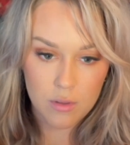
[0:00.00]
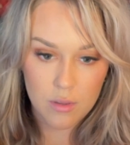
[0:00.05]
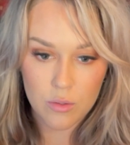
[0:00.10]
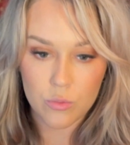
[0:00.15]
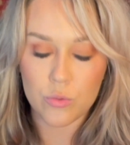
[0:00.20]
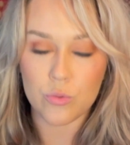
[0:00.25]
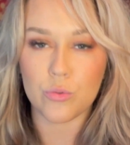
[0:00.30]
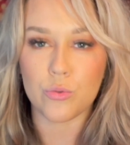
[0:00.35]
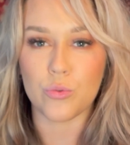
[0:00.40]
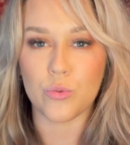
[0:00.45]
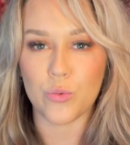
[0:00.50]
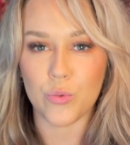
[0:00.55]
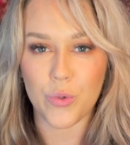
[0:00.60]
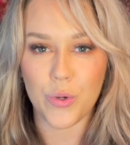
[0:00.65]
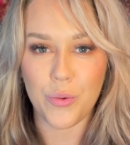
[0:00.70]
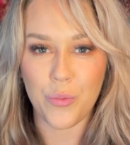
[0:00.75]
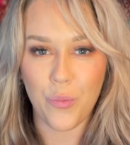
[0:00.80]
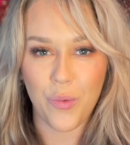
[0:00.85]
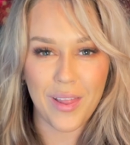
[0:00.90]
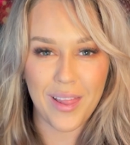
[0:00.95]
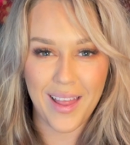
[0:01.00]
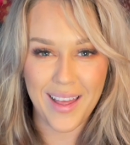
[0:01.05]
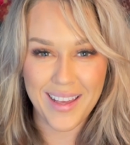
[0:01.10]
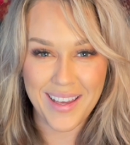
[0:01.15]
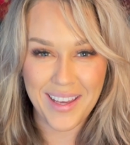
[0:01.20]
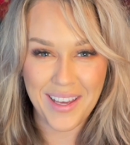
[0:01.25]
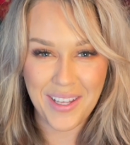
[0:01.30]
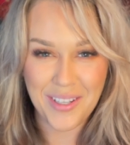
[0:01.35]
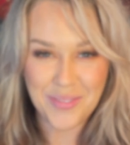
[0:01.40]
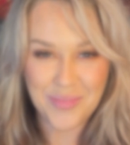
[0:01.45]
Ooh, we like
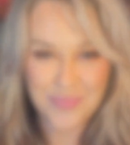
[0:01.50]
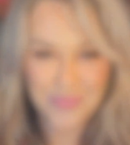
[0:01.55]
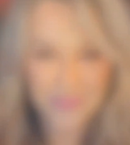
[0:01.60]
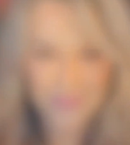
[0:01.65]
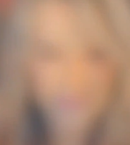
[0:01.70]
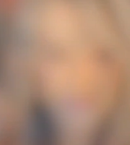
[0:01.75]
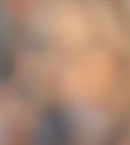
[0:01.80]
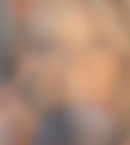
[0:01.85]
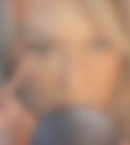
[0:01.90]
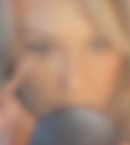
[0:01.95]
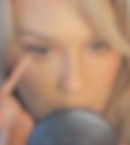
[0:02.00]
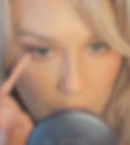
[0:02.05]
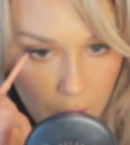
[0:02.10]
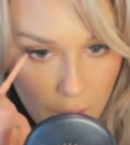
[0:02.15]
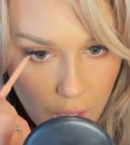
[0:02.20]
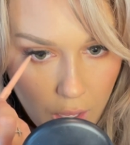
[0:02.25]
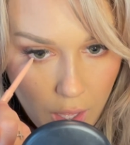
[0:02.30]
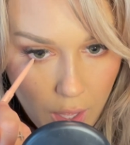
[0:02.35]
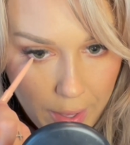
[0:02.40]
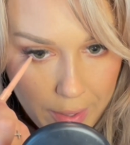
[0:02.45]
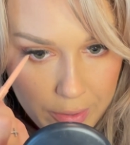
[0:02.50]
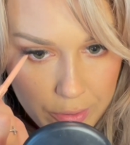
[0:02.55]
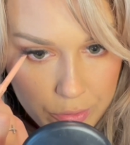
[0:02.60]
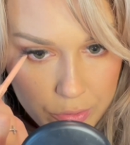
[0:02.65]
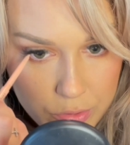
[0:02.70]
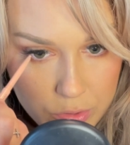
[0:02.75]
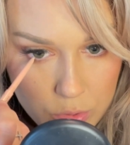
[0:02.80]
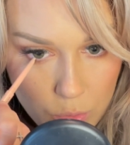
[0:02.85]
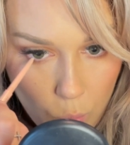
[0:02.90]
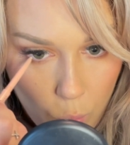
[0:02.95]
it. I
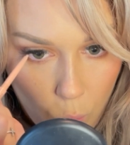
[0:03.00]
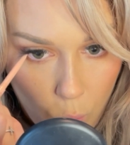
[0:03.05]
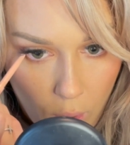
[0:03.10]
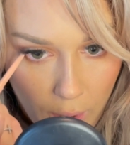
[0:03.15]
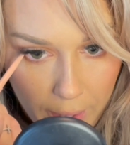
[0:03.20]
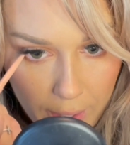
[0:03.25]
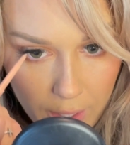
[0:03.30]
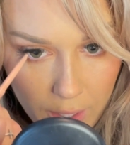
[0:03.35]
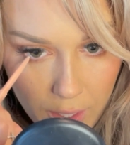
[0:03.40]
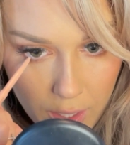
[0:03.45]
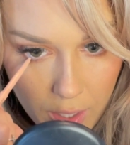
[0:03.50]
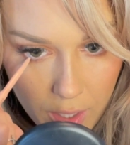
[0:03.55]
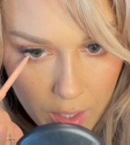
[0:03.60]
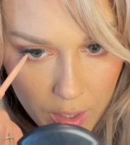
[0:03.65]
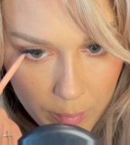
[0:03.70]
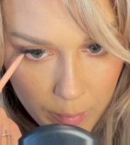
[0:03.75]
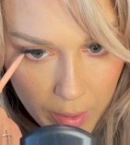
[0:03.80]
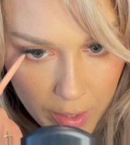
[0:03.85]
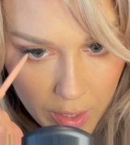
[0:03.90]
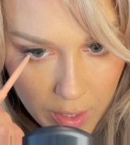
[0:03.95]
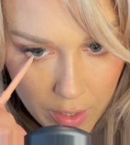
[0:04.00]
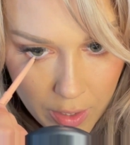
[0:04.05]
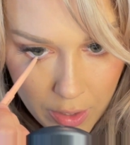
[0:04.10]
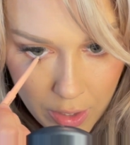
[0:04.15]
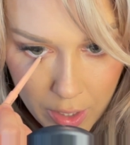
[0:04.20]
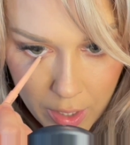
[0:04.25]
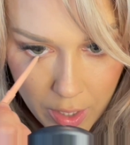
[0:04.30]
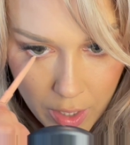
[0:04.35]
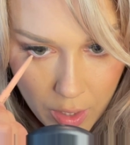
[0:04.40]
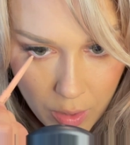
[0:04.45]
use white in my
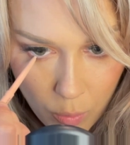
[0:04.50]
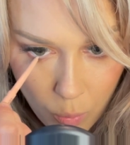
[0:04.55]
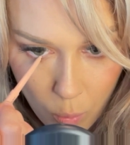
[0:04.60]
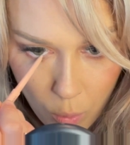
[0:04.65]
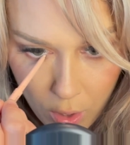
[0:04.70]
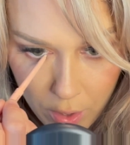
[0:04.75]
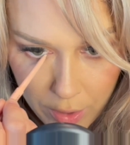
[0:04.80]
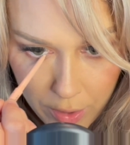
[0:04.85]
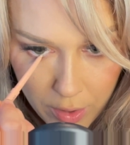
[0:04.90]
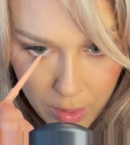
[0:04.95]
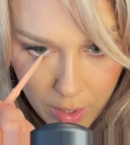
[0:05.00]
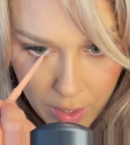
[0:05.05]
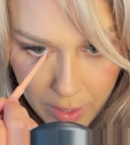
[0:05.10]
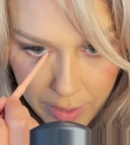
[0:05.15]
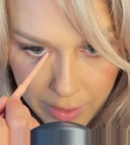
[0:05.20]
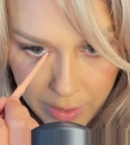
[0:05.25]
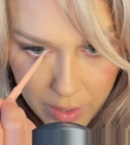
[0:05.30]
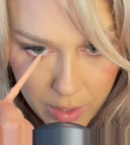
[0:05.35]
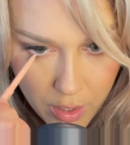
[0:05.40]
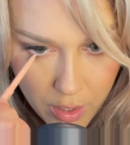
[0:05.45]
inner waterline.